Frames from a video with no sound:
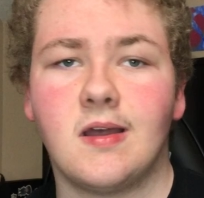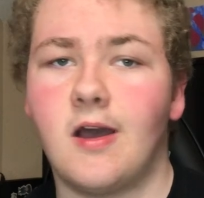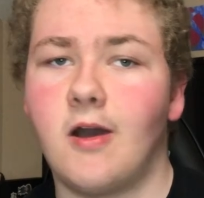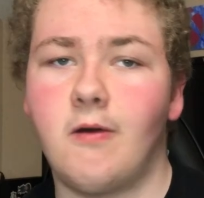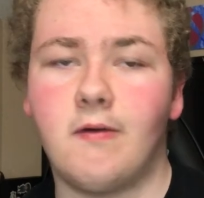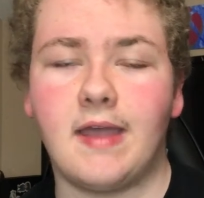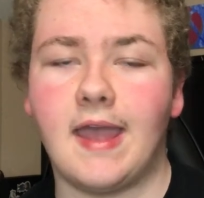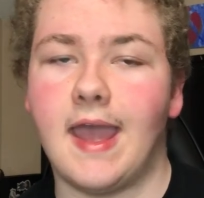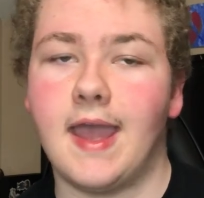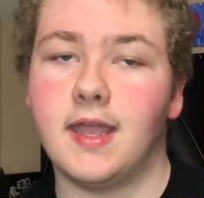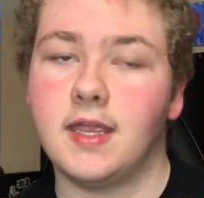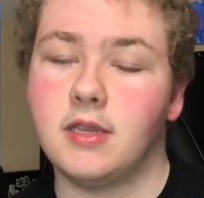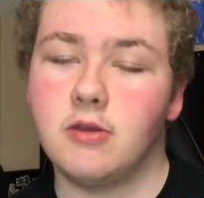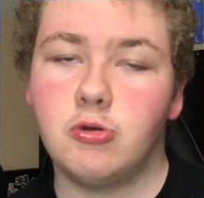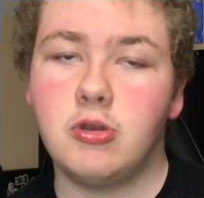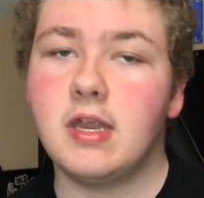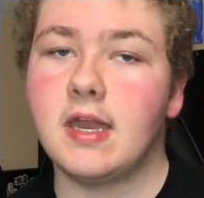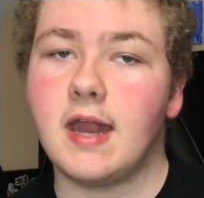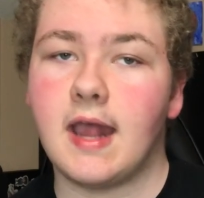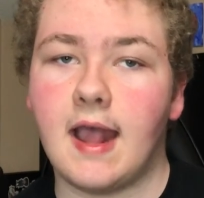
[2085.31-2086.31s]
Okay, you
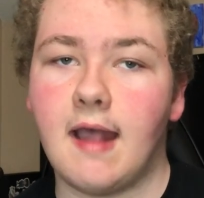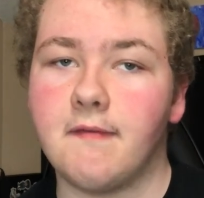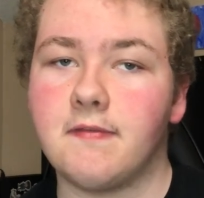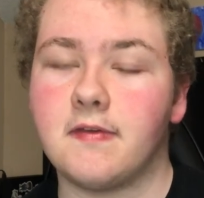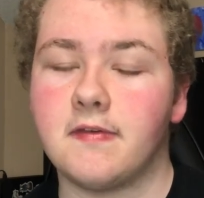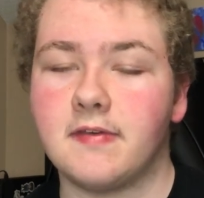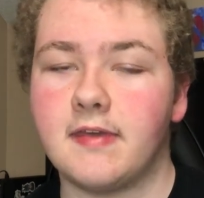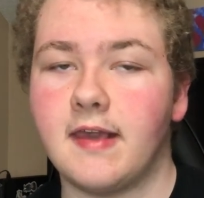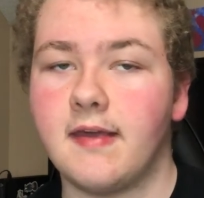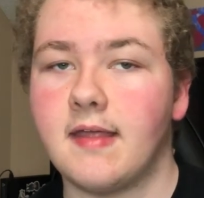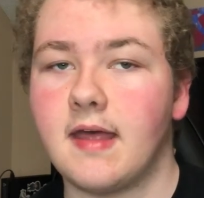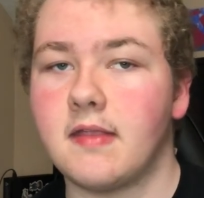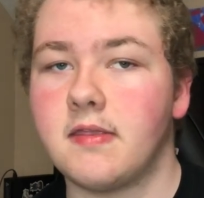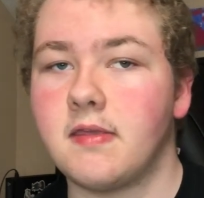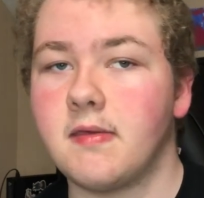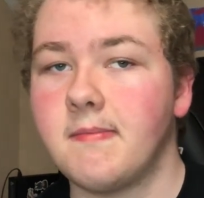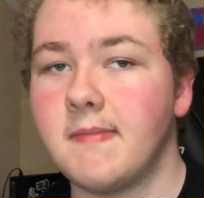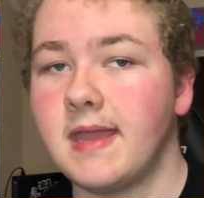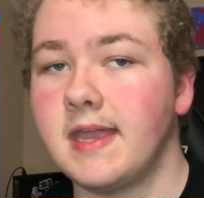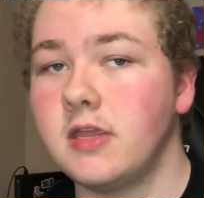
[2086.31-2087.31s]
didn't have to say that
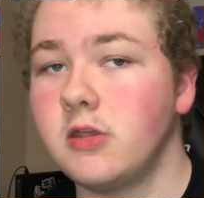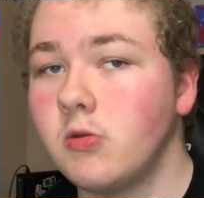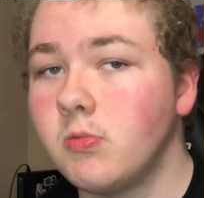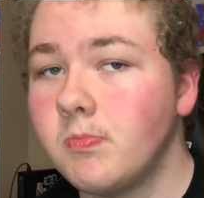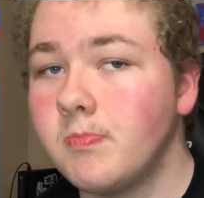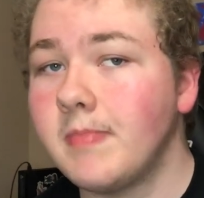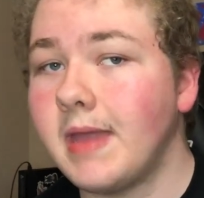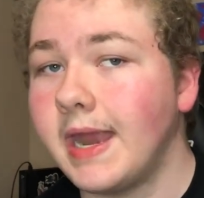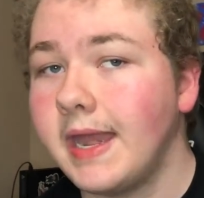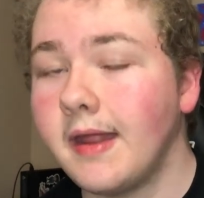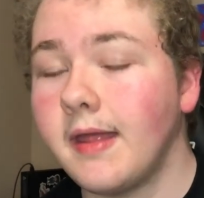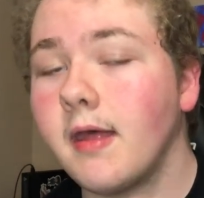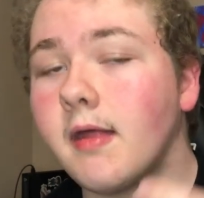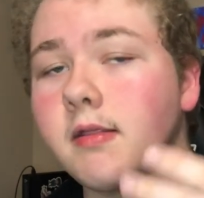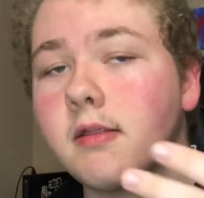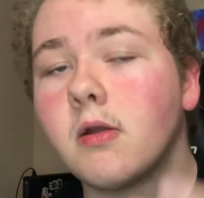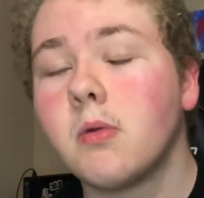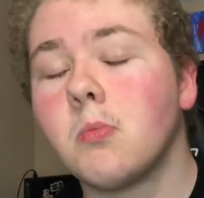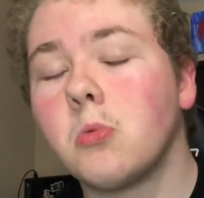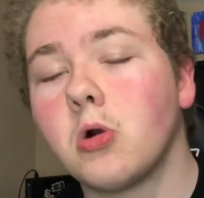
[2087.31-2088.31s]
to me. You made it a
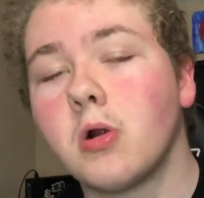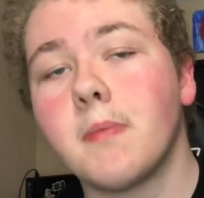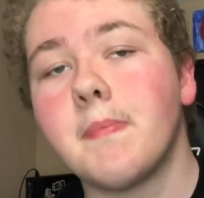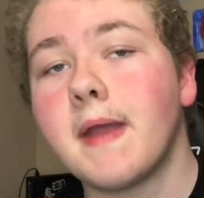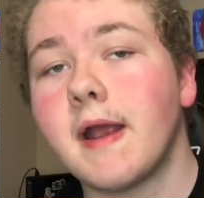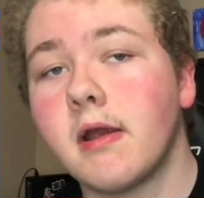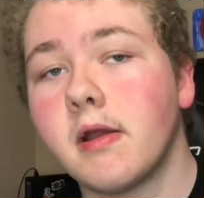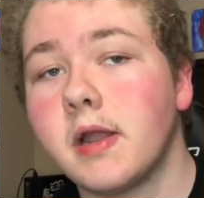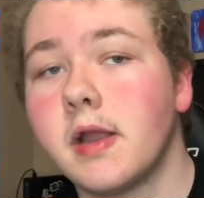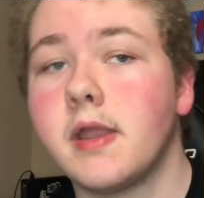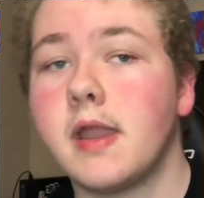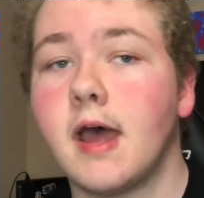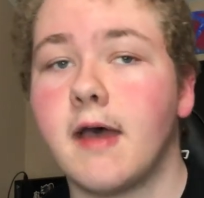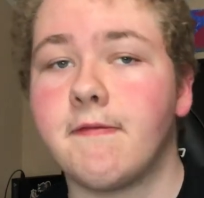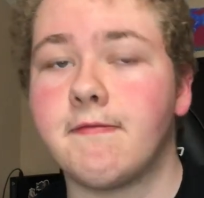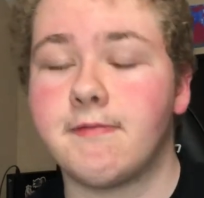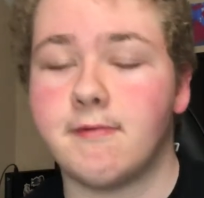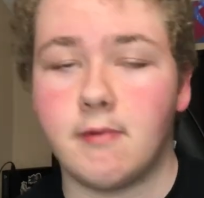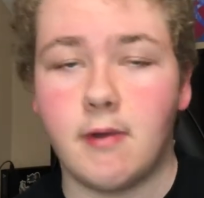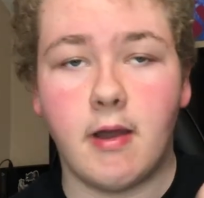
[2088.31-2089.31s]
little more apparent
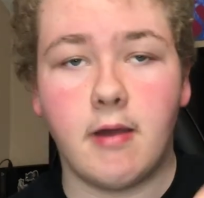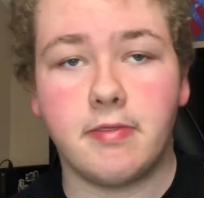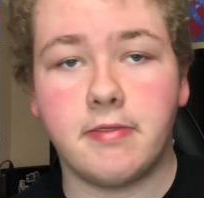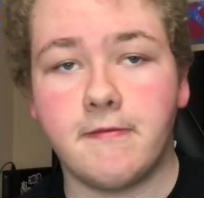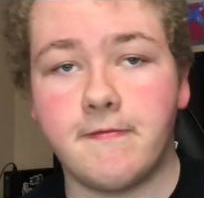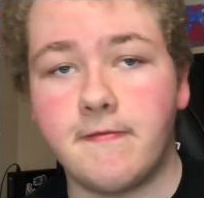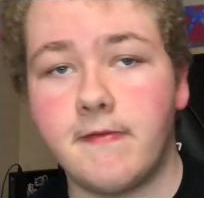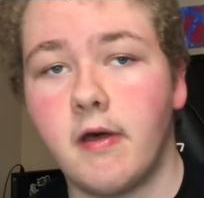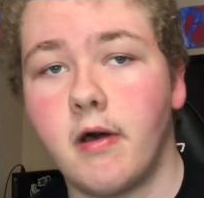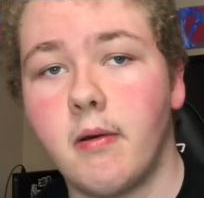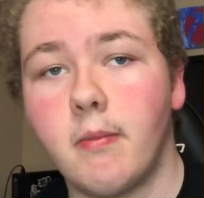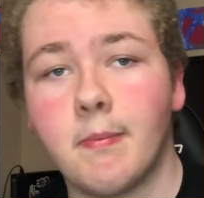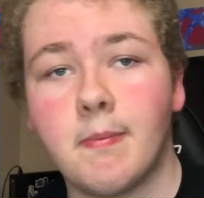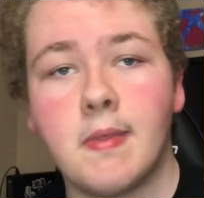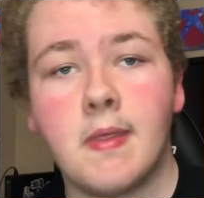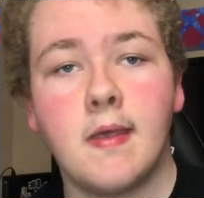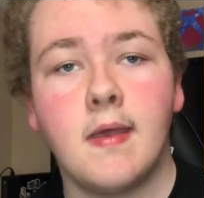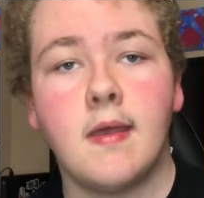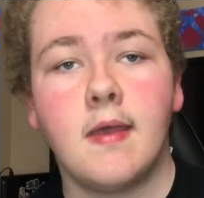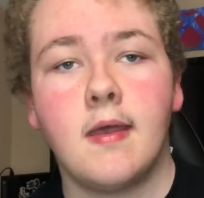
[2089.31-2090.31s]
enough throughout the film.
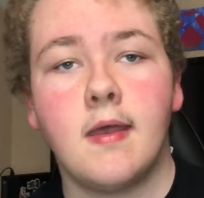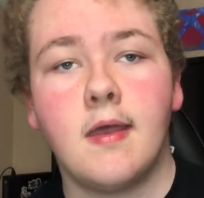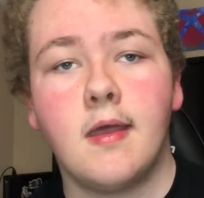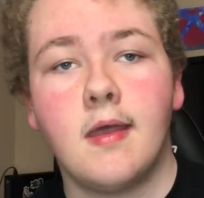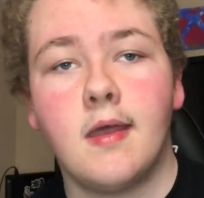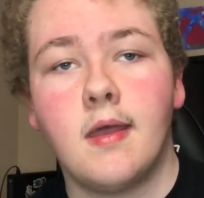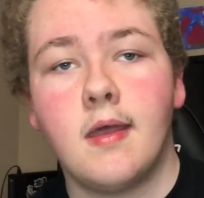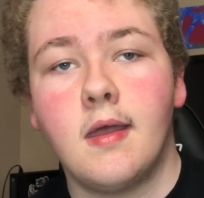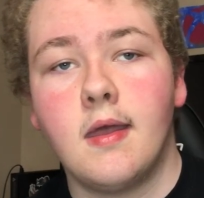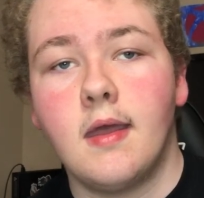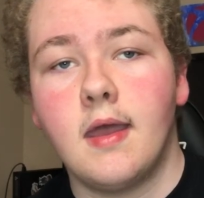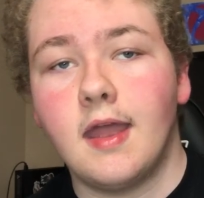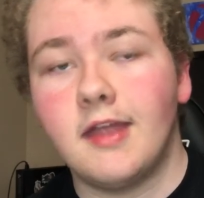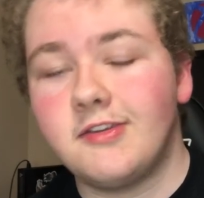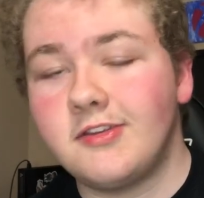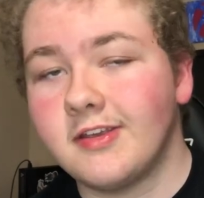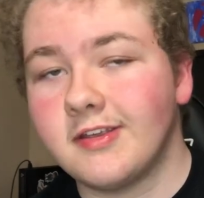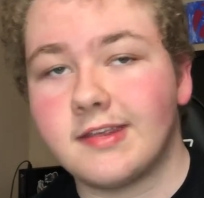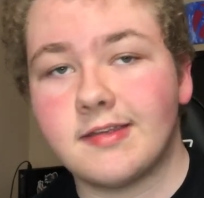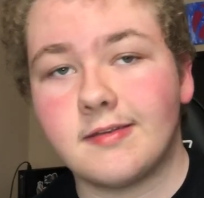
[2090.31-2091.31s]

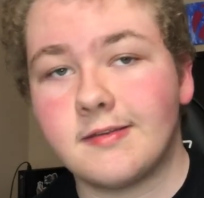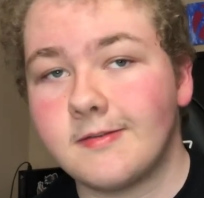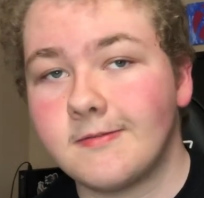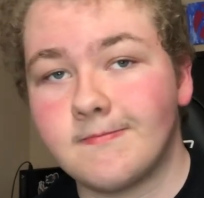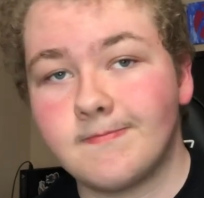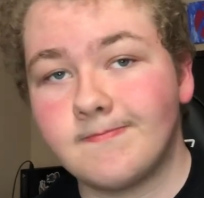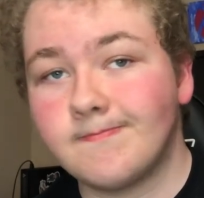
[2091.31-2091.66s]
Just